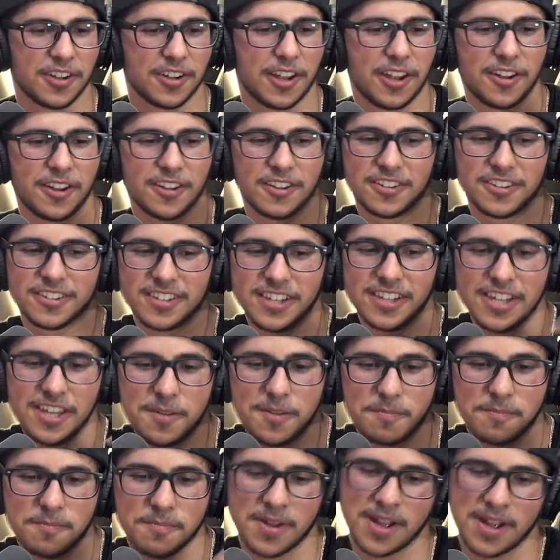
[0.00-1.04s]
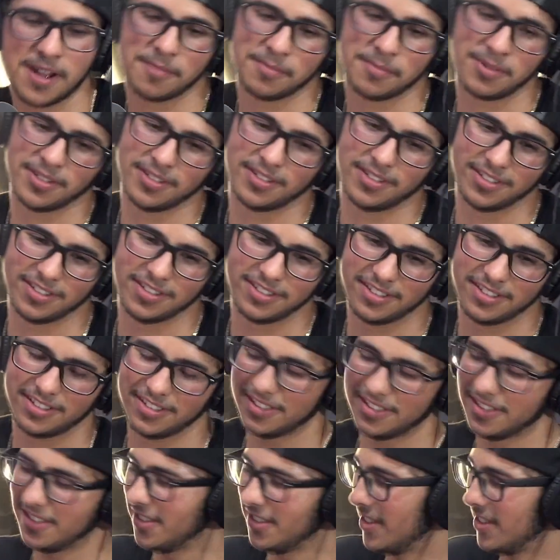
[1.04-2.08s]
can sleep, mama.
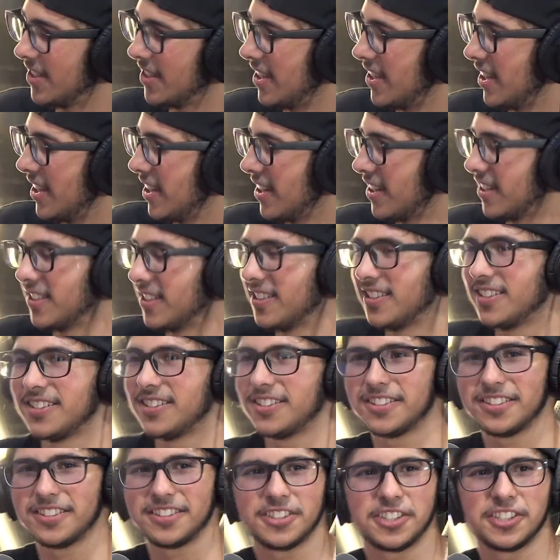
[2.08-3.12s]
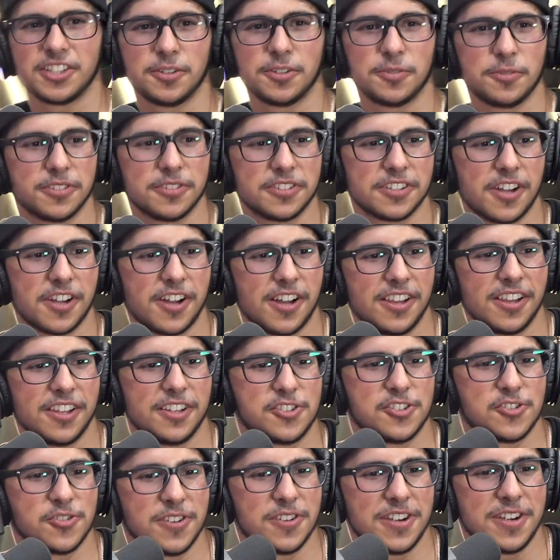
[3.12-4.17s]
This shit was all a
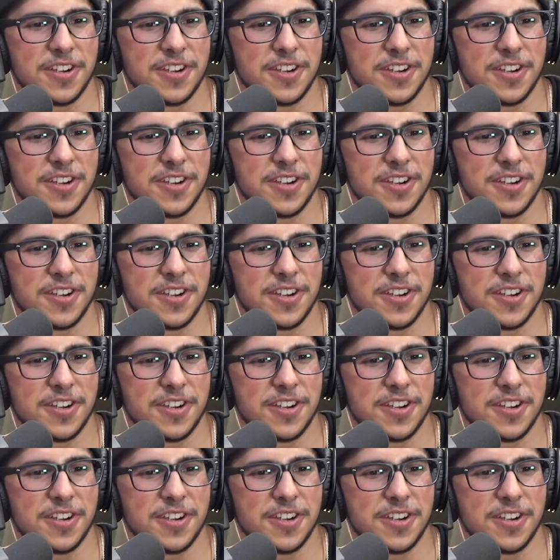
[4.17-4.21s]
dream,